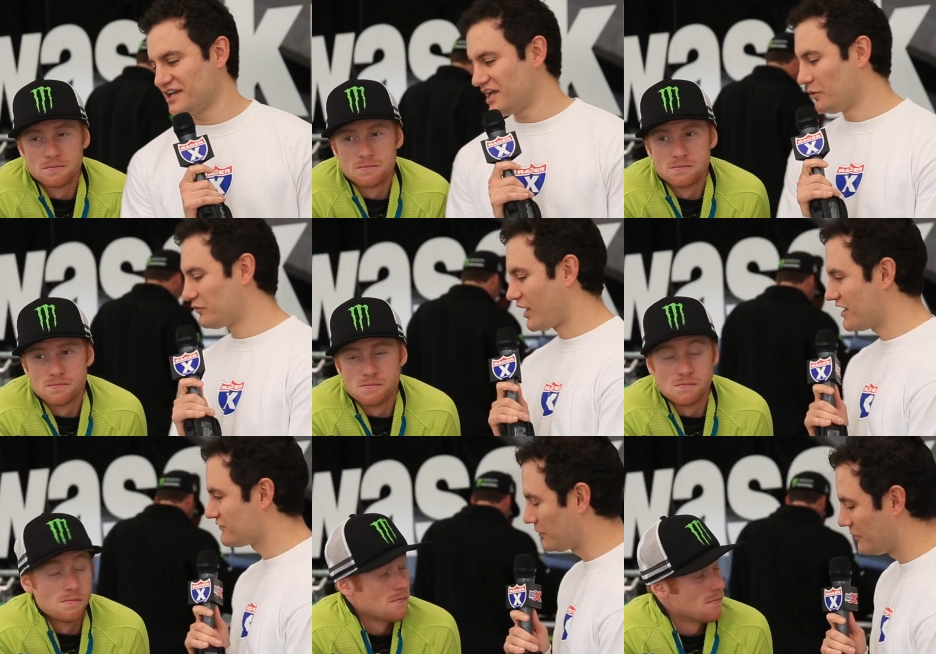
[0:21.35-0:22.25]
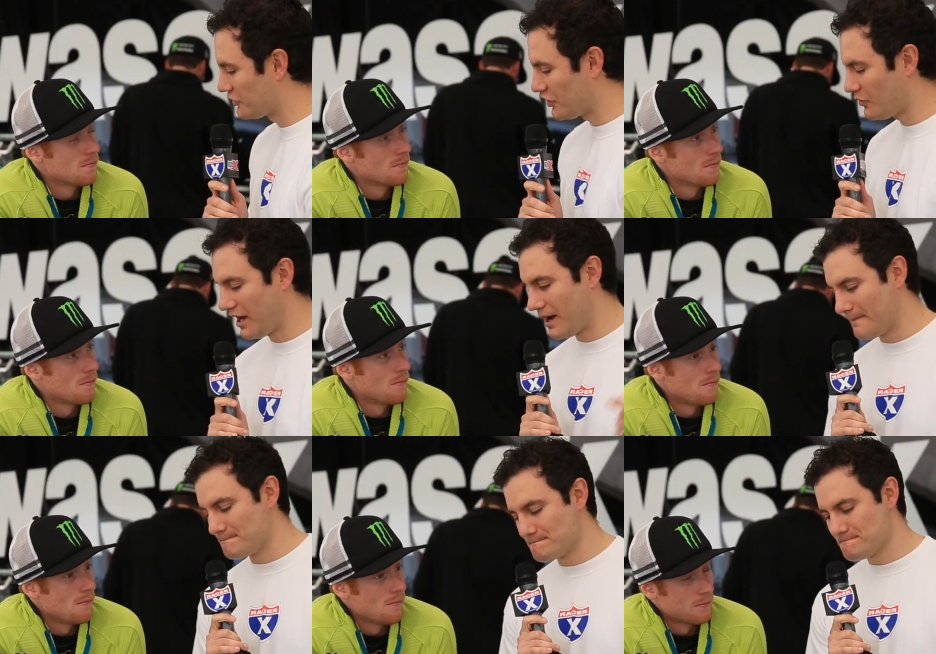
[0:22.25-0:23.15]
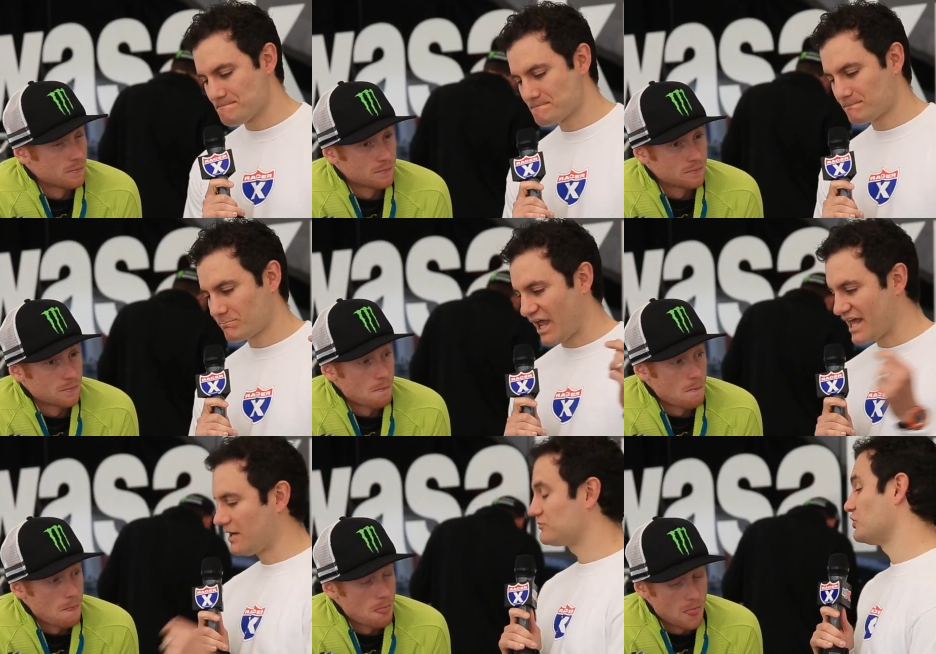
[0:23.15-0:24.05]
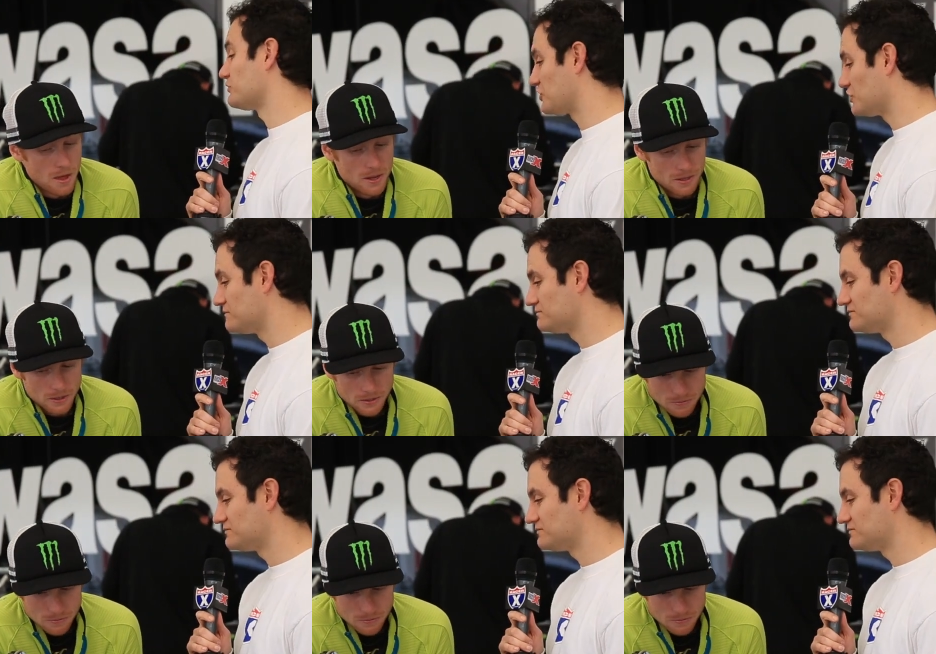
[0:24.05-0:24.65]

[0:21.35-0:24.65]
Speaker 1: Diego with Ryan Villopoto. Um, Anaheim 2 was good.